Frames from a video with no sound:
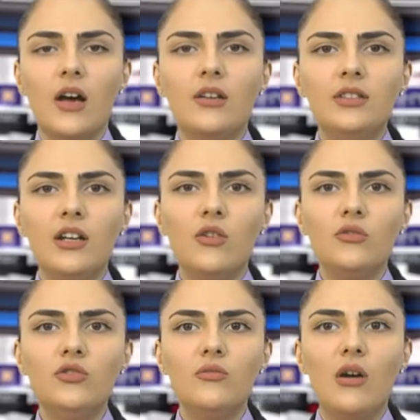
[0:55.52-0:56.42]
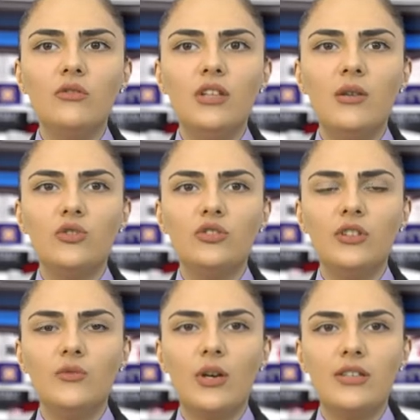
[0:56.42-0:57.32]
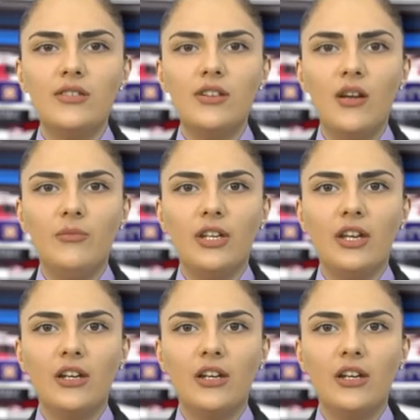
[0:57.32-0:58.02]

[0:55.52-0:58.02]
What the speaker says: The road to Mount Nemrut in Western Armenia,